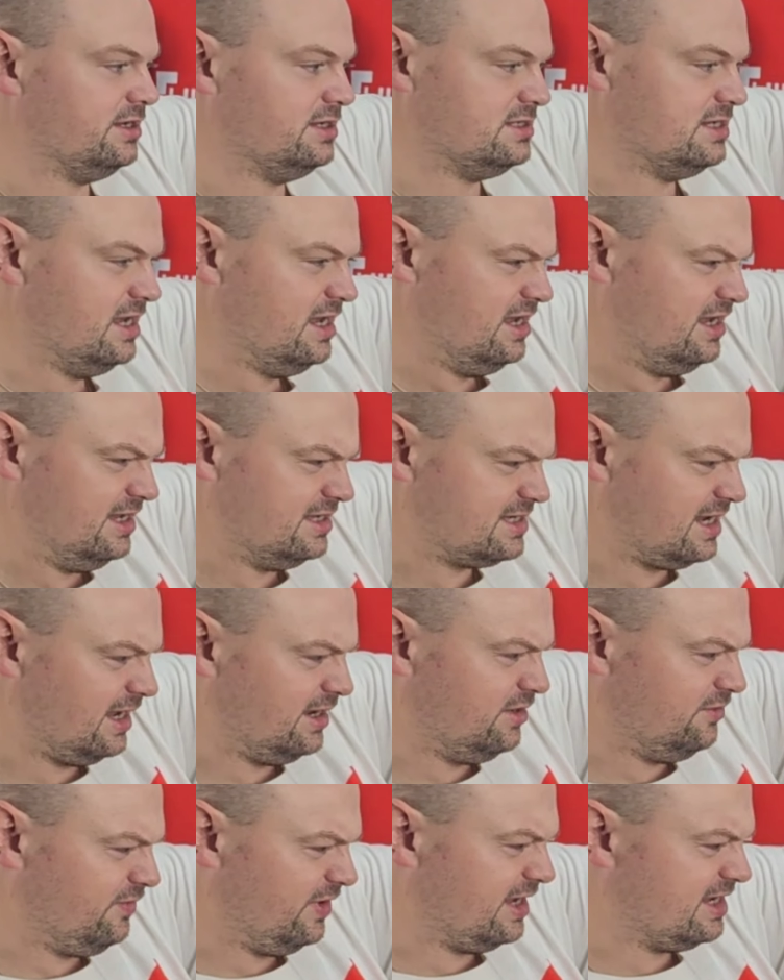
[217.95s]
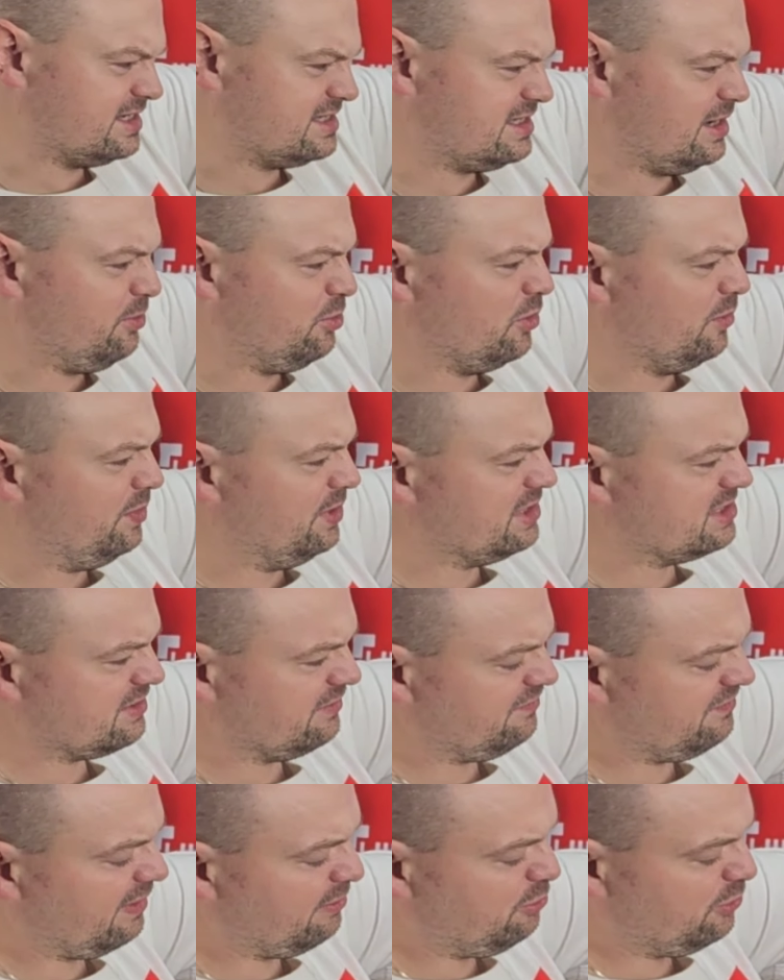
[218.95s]
It, it's kind of like a separate piece
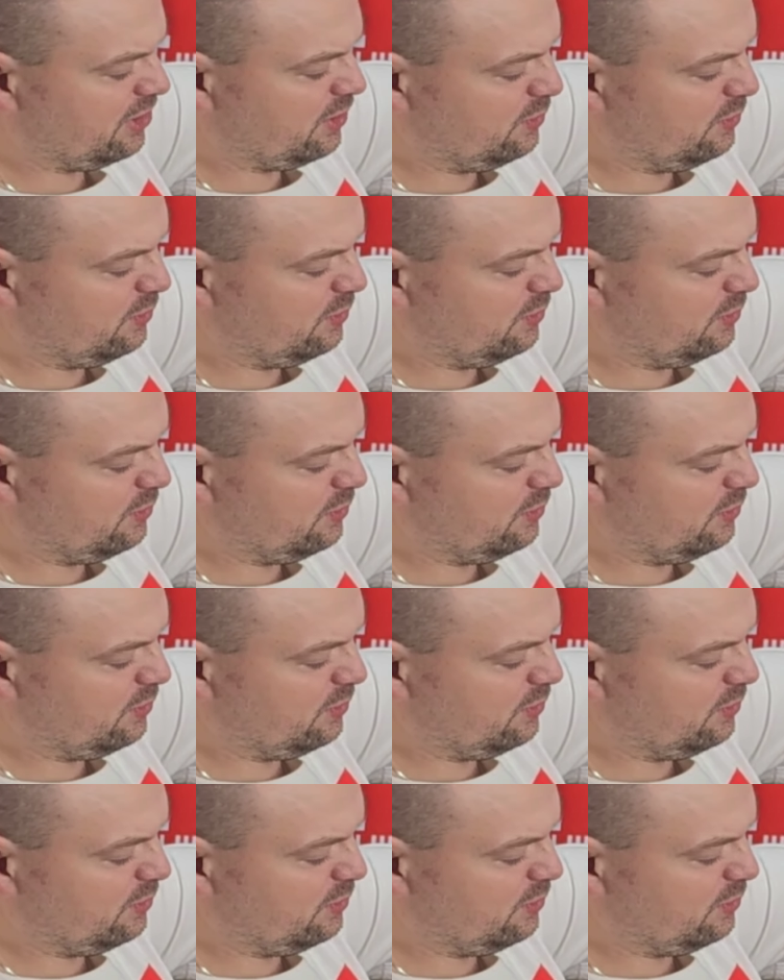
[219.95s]
of fabric,